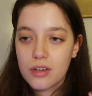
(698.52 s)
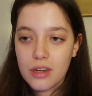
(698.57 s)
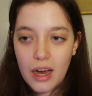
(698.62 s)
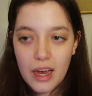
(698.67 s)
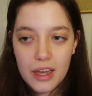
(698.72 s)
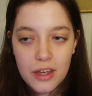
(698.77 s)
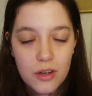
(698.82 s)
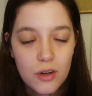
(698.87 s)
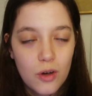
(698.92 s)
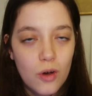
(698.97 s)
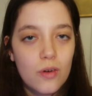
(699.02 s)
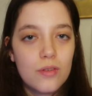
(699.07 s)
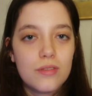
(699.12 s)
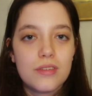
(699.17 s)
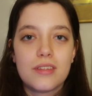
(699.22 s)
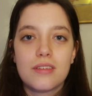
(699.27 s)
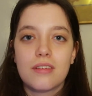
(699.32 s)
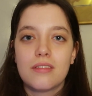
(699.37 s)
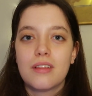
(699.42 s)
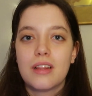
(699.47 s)
I
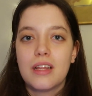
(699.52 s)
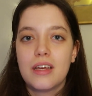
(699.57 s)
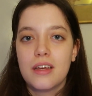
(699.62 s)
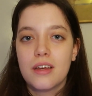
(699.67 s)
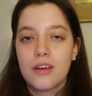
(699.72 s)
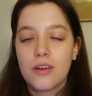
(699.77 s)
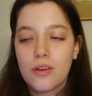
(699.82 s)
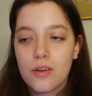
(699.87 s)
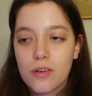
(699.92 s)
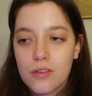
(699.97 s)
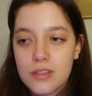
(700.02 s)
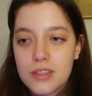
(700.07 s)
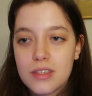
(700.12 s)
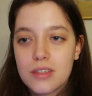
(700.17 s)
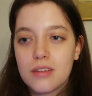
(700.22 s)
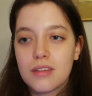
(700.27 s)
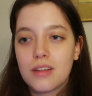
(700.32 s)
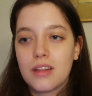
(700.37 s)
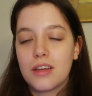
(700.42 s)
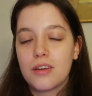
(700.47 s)
constantly
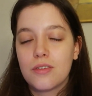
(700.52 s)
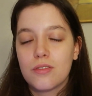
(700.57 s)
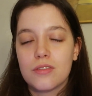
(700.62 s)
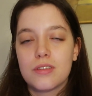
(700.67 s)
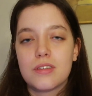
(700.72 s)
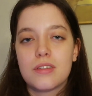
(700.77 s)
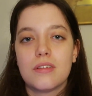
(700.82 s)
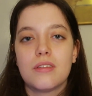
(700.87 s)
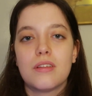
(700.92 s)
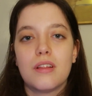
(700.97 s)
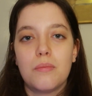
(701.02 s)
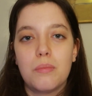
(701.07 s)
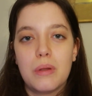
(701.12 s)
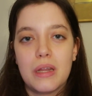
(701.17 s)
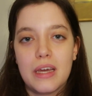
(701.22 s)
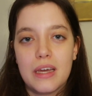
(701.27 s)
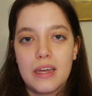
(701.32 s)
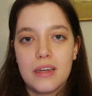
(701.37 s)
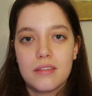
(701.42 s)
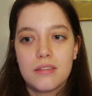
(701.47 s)

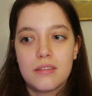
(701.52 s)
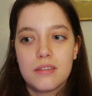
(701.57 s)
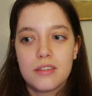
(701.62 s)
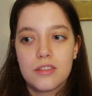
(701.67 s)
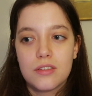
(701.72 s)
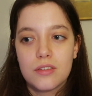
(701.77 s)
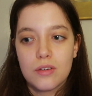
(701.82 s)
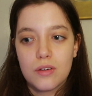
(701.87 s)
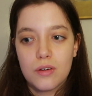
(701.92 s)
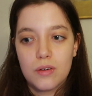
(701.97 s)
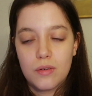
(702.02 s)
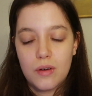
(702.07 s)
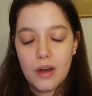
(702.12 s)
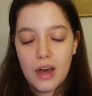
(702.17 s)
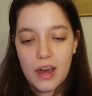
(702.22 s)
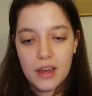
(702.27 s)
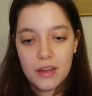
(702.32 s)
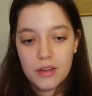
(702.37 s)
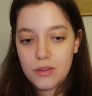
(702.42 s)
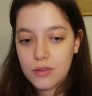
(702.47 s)
play it, so
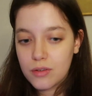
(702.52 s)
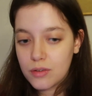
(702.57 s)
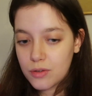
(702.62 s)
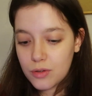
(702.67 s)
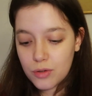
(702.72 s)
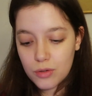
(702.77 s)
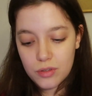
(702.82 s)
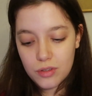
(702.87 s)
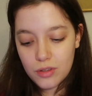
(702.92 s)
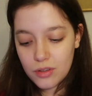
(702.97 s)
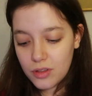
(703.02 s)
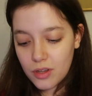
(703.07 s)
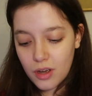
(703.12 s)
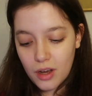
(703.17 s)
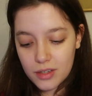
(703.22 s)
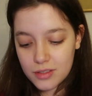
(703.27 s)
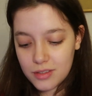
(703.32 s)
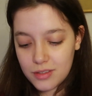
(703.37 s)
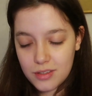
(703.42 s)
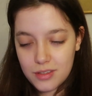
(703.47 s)
I could
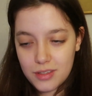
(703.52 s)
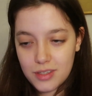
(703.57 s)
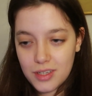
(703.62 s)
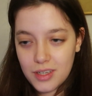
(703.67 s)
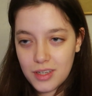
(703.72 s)
not